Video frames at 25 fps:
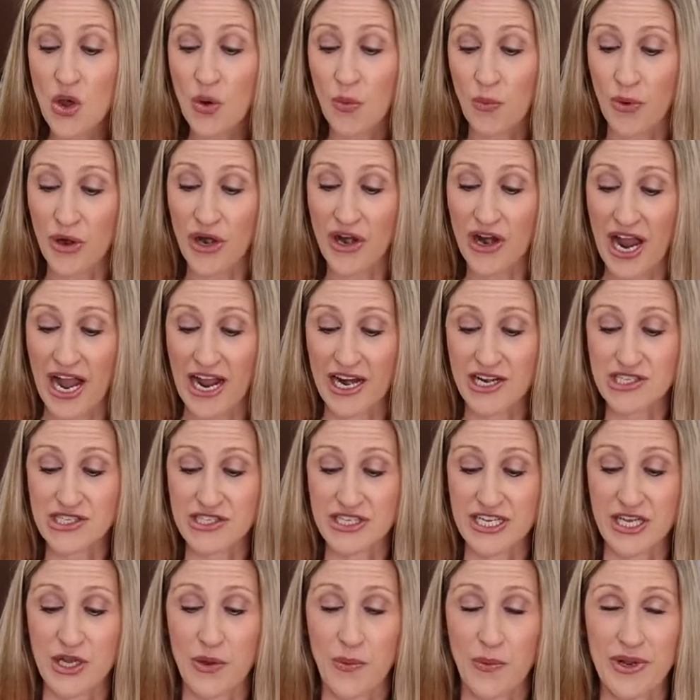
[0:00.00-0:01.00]
We're
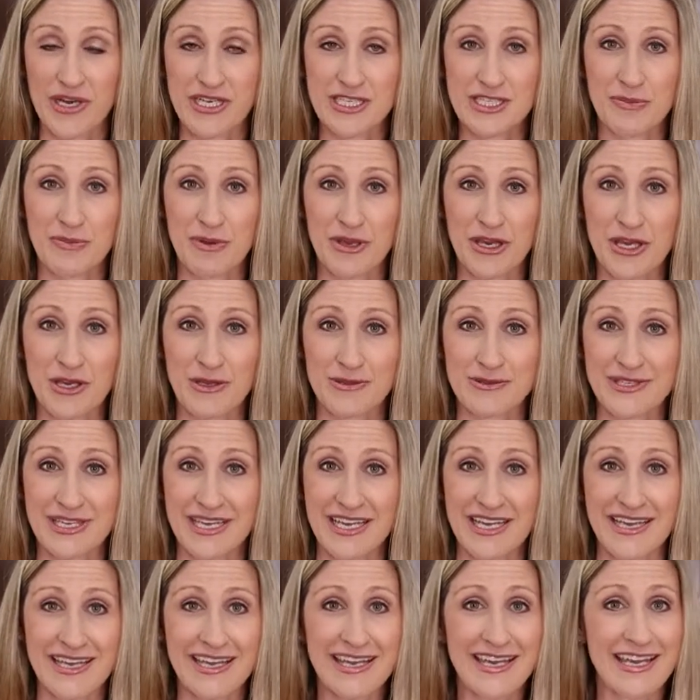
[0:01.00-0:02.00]
actually going to be
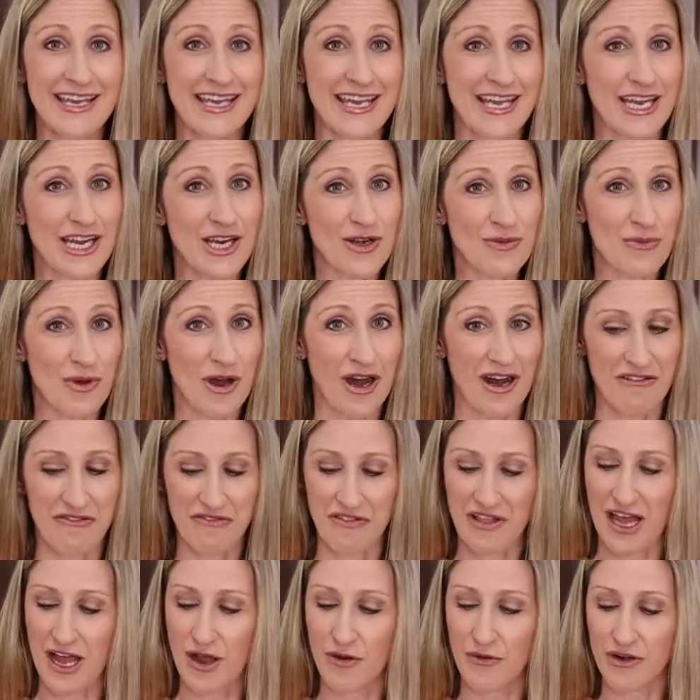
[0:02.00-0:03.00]
using quinoa
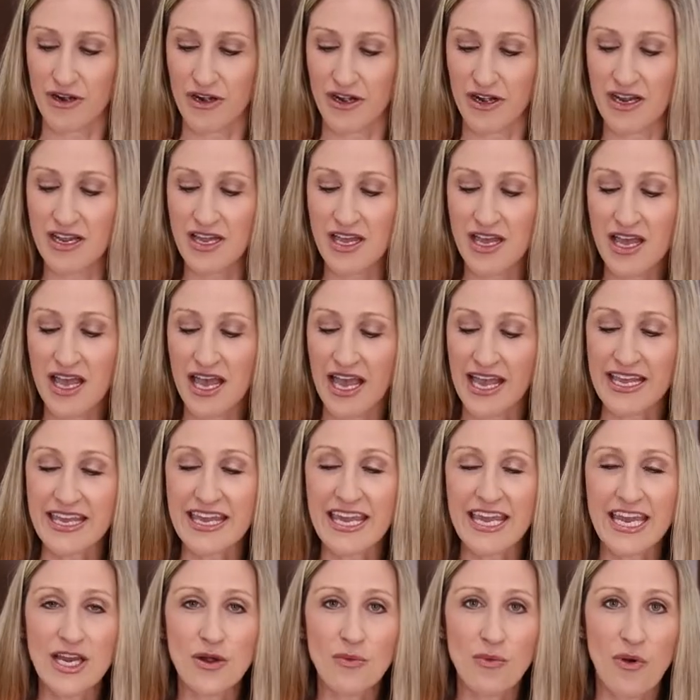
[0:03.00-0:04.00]
flour. And
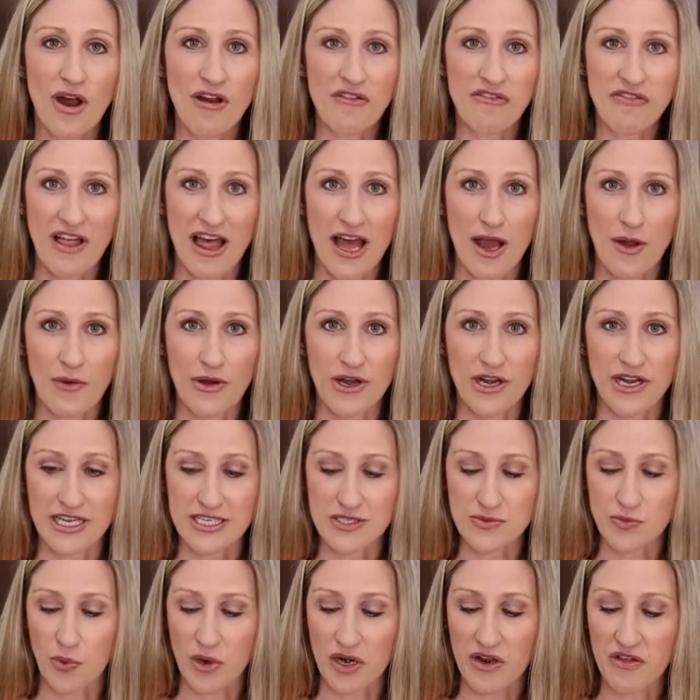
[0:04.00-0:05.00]
quinoa flour
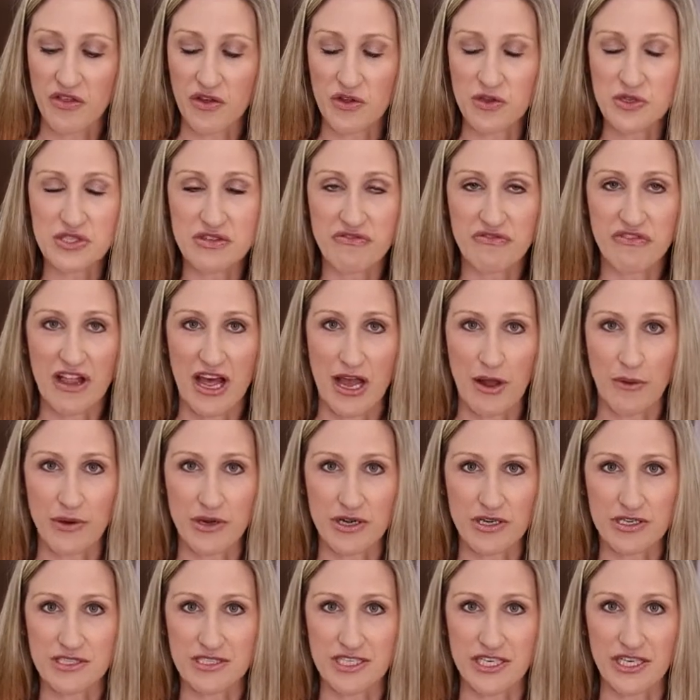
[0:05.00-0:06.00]
is one of those
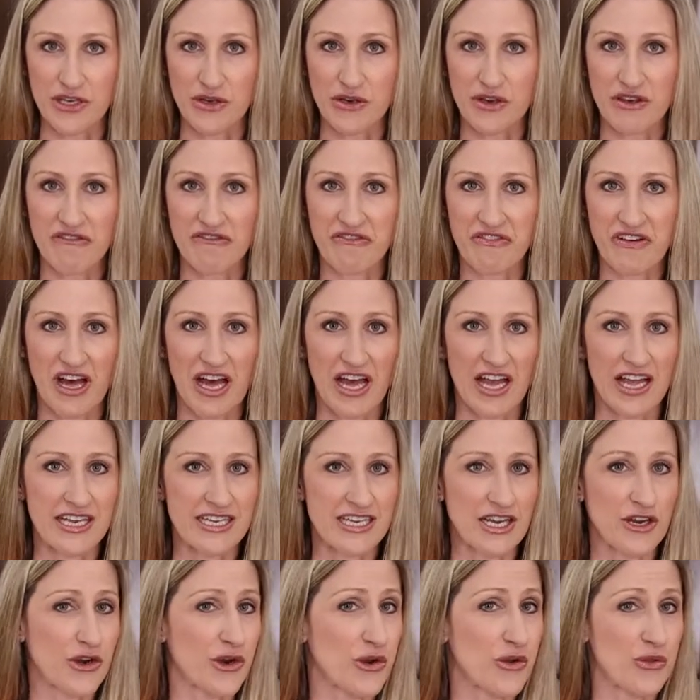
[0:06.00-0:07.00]
flours that you can find
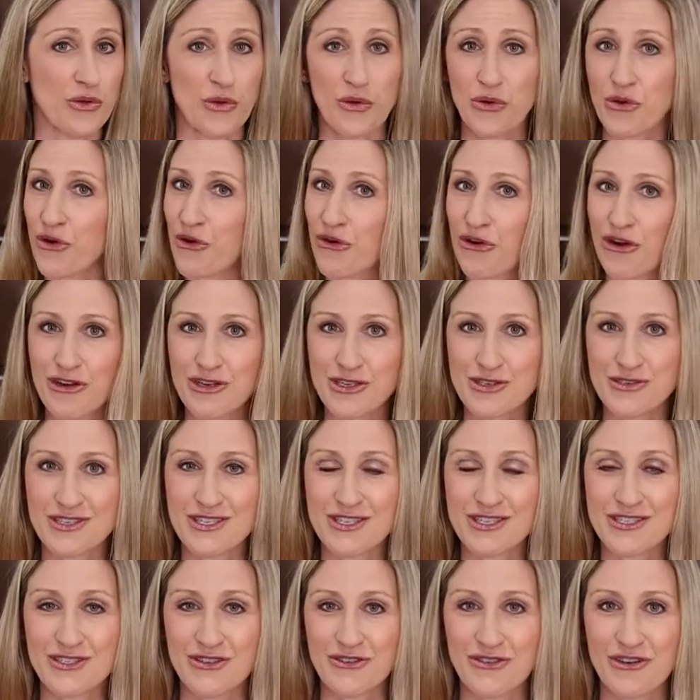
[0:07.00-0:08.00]
at your local
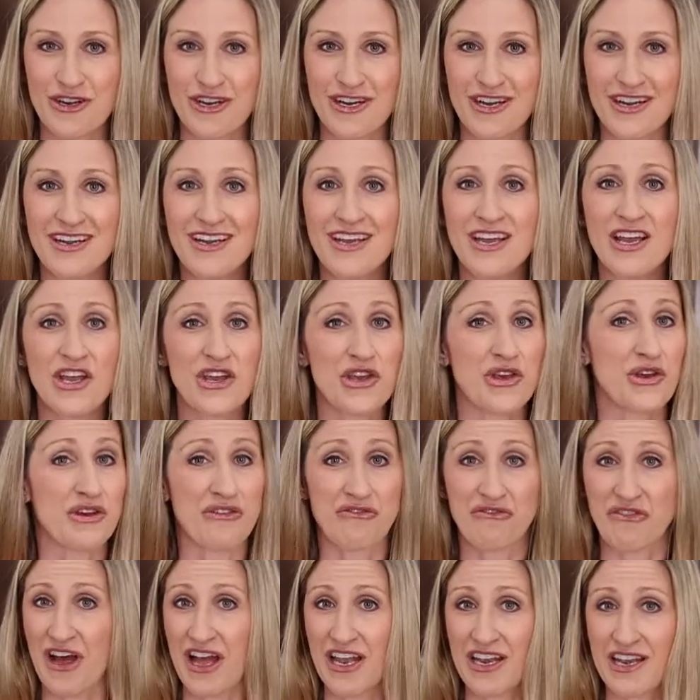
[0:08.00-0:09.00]
grocery store. You
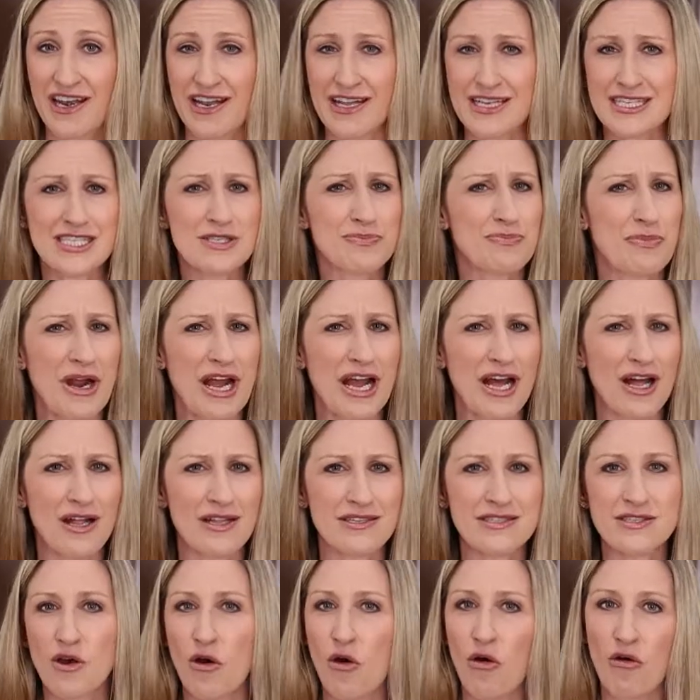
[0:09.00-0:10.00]
can find it at
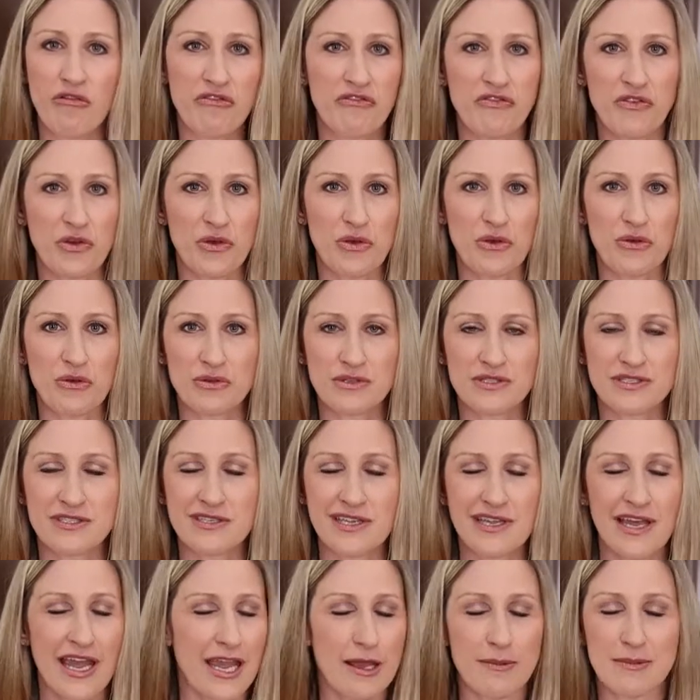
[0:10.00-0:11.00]
Sprouts, Whole
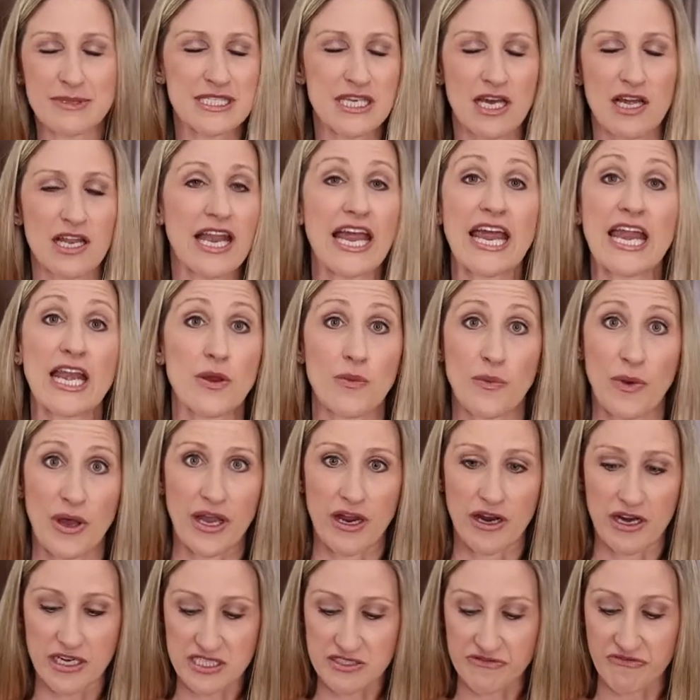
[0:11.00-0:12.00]
Foods, Amazon,
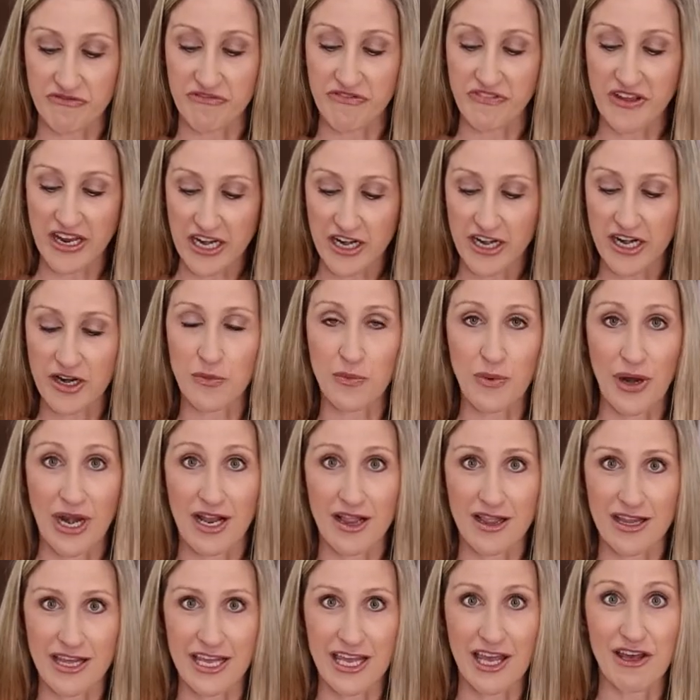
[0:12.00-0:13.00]
anywhere. It's very
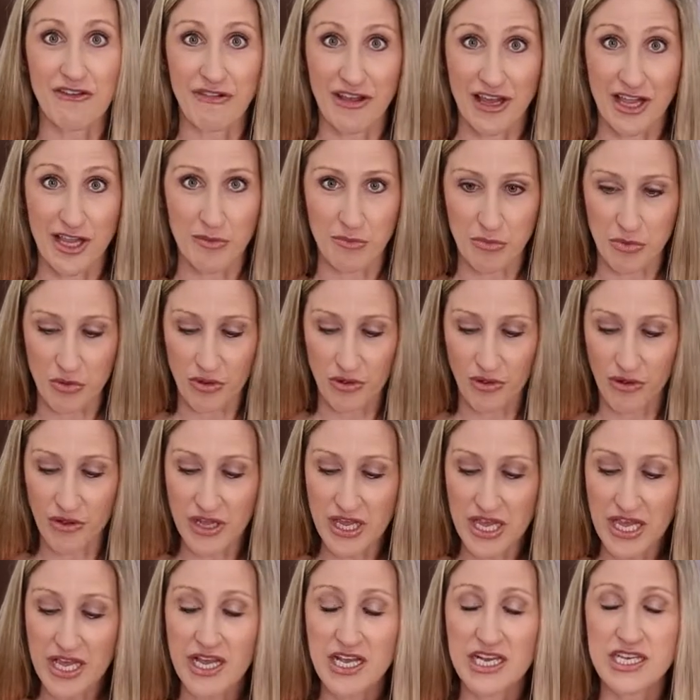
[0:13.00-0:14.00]
readily available.
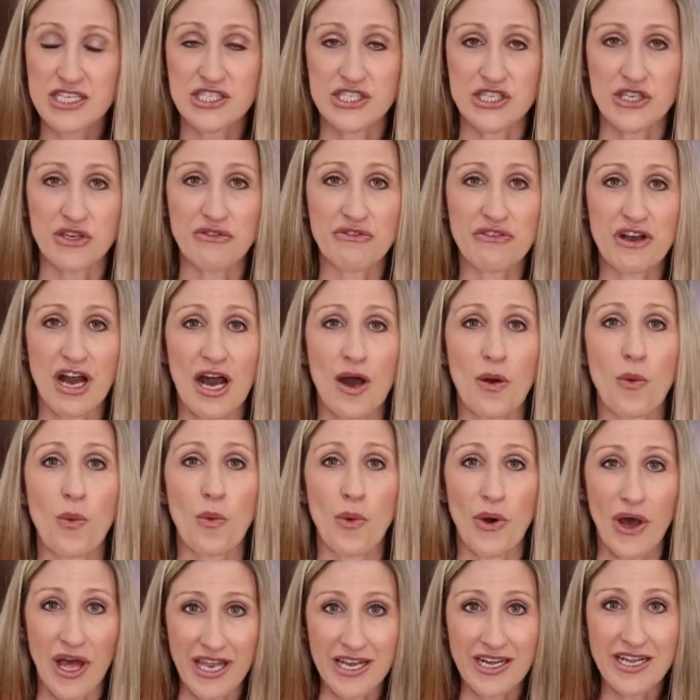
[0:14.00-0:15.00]
So you've got
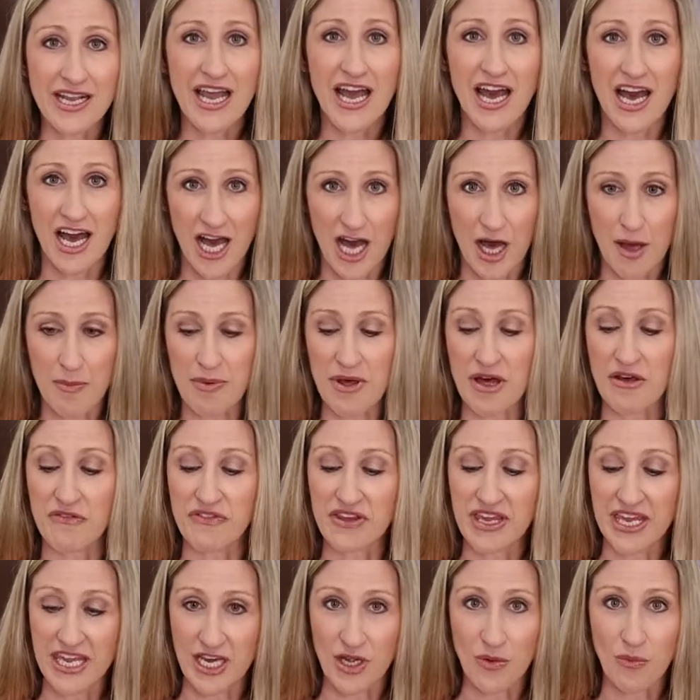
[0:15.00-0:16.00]
1 cup of
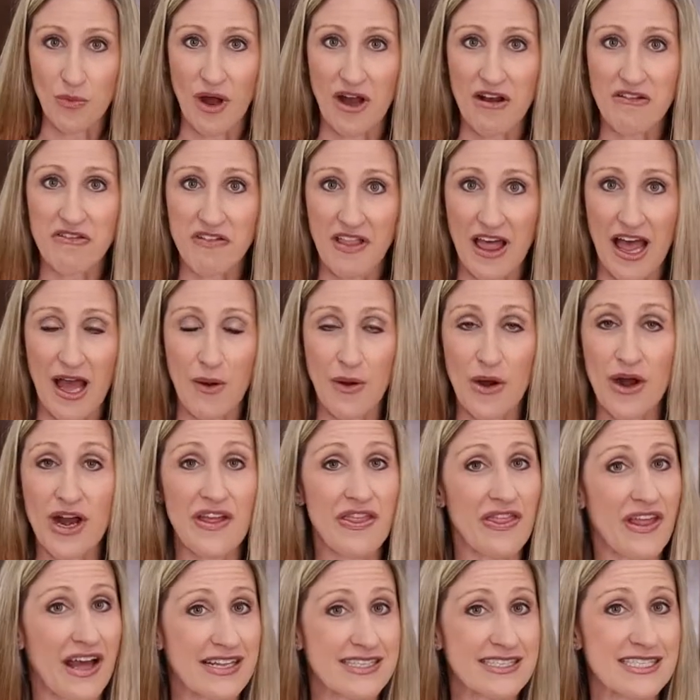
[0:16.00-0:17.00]
quinoa flour,
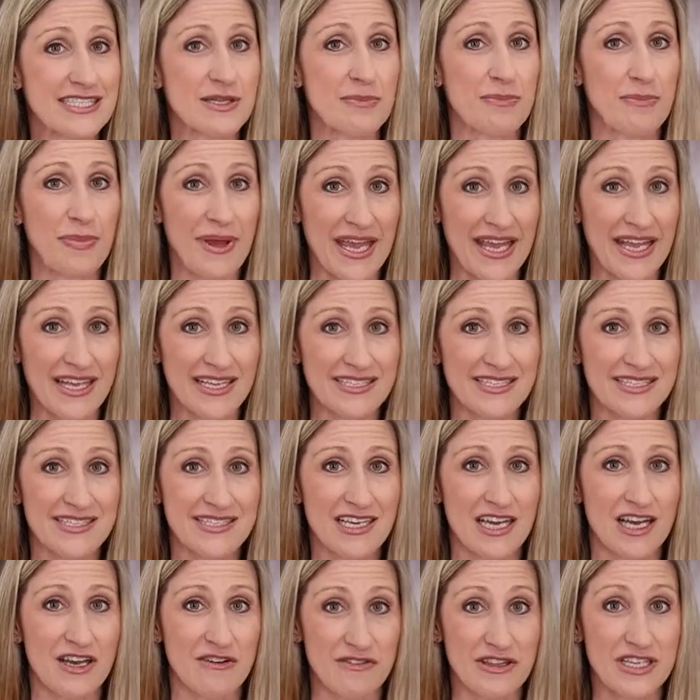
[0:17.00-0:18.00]
and that's the base
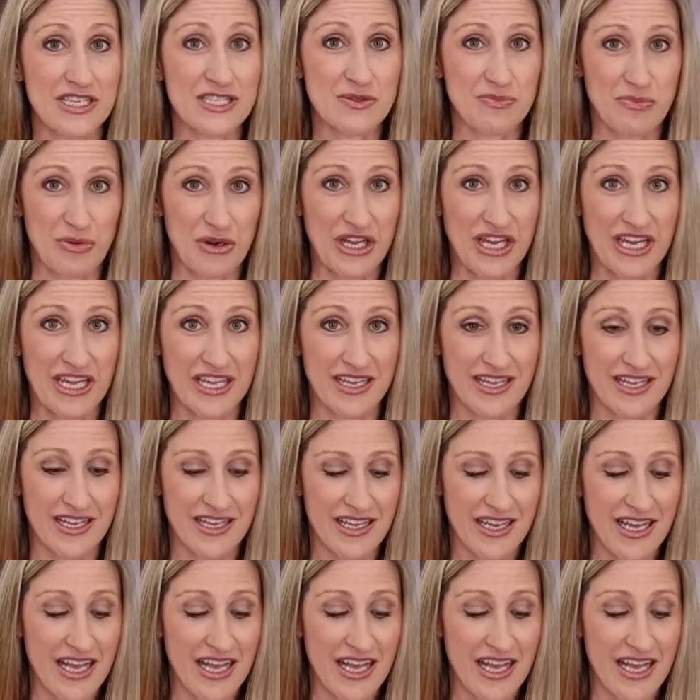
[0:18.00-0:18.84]
of this bread.